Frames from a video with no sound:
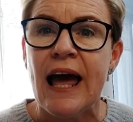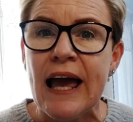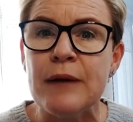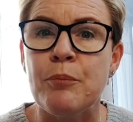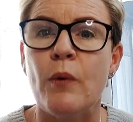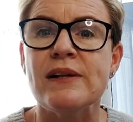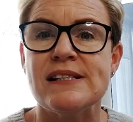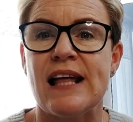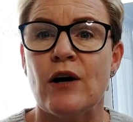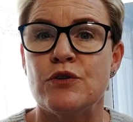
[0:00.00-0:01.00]
it boils
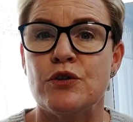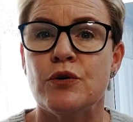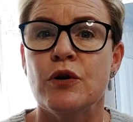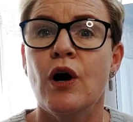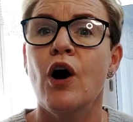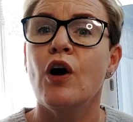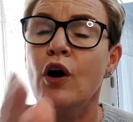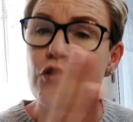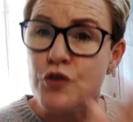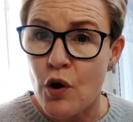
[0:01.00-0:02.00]
down to
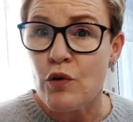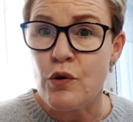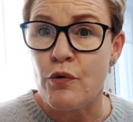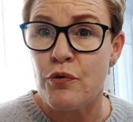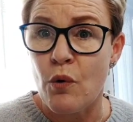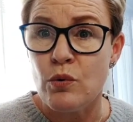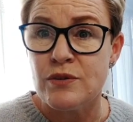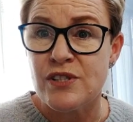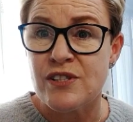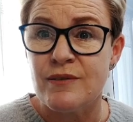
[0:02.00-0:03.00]
control your
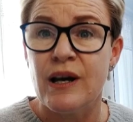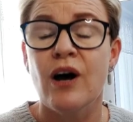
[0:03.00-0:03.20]
thoughts,